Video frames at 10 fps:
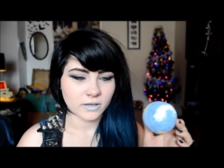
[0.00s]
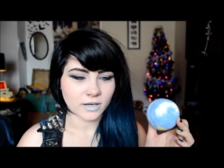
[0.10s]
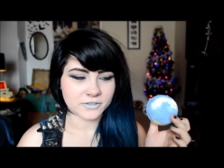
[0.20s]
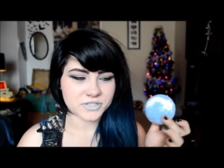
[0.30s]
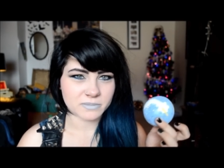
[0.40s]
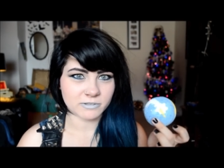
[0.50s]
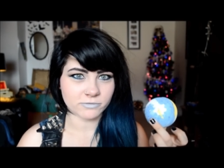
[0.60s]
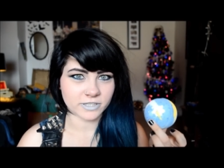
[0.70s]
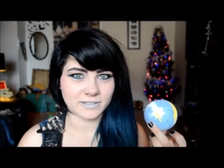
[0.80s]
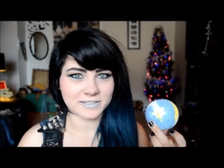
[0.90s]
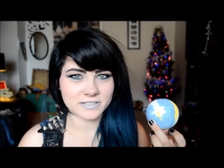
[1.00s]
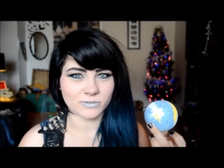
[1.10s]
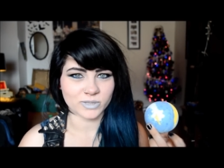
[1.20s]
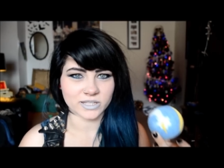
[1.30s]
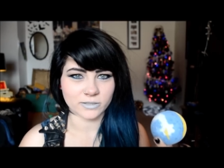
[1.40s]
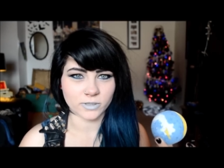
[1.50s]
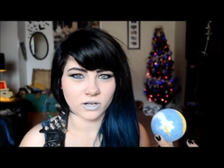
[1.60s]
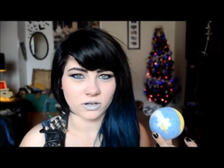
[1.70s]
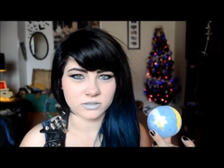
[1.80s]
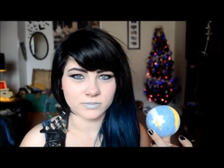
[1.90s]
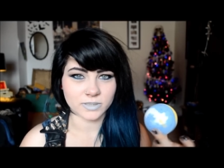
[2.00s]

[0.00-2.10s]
I used to be really into what they were called,